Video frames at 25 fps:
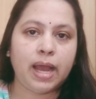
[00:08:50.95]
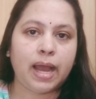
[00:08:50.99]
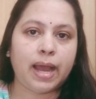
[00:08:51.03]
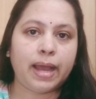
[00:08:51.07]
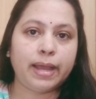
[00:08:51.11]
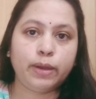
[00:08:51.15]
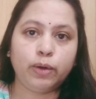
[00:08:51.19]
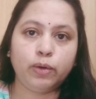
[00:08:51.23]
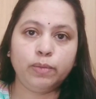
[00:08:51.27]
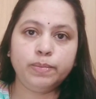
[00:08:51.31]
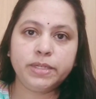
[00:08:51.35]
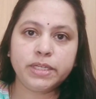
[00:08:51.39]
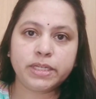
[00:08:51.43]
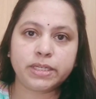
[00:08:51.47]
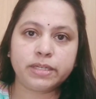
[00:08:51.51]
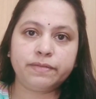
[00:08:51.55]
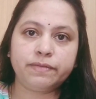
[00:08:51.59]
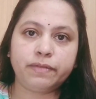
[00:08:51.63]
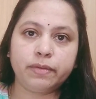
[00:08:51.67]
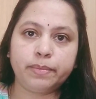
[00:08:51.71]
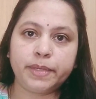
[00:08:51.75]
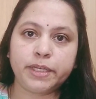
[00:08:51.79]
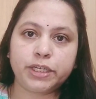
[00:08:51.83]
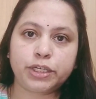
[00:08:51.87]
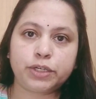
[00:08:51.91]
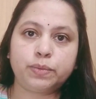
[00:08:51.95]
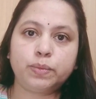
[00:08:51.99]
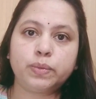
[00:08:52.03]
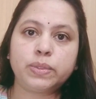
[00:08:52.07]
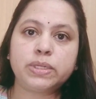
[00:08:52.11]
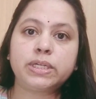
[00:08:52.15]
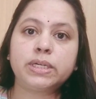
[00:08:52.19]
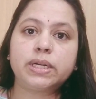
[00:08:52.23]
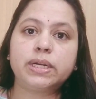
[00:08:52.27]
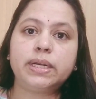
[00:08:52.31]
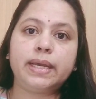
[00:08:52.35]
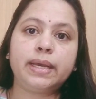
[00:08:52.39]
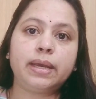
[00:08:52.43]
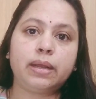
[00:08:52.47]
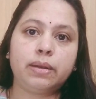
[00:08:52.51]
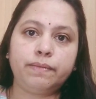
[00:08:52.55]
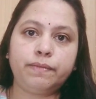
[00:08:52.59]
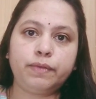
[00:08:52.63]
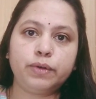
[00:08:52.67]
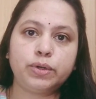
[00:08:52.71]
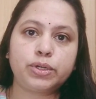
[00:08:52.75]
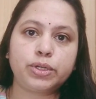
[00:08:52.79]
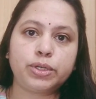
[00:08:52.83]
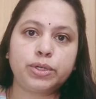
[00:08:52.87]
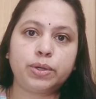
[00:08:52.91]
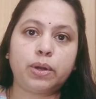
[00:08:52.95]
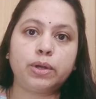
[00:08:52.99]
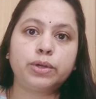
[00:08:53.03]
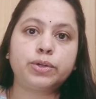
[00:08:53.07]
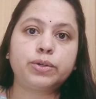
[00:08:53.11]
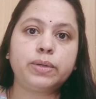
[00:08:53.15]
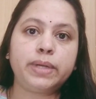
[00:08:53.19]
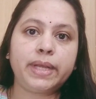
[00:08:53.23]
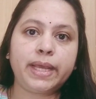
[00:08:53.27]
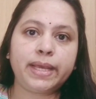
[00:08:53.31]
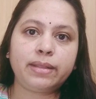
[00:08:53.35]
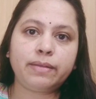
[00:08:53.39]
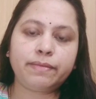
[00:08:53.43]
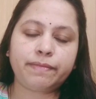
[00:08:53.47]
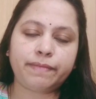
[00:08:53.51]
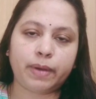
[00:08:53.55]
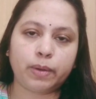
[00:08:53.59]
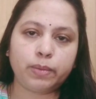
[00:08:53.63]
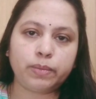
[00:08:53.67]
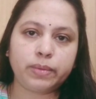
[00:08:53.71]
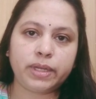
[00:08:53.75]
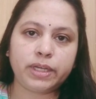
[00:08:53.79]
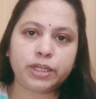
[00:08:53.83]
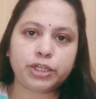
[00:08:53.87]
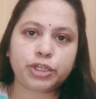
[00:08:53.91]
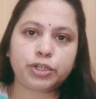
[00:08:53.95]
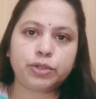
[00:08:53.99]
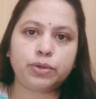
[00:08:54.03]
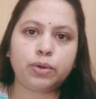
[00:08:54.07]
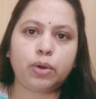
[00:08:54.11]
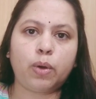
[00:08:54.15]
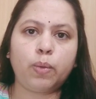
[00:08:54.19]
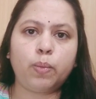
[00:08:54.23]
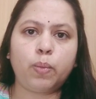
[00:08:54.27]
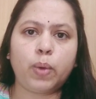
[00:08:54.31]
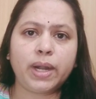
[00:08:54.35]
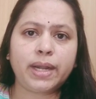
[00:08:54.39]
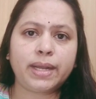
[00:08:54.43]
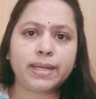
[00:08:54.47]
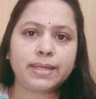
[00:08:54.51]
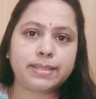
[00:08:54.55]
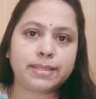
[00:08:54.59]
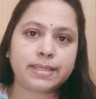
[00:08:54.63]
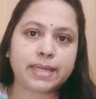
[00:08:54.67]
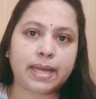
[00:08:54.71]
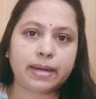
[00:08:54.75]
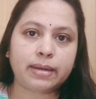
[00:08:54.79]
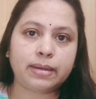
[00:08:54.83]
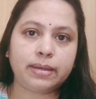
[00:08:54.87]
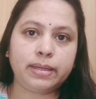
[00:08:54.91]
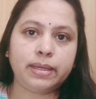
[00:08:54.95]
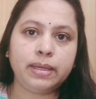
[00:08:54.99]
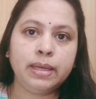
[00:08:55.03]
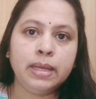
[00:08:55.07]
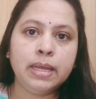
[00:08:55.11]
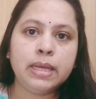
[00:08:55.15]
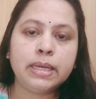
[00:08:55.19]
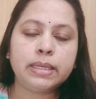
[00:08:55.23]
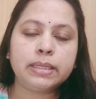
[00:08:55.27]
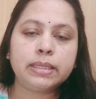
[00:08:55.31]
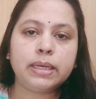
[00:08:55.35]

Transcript: I hope this information was really helpful to you all to lay the foundation of what exactly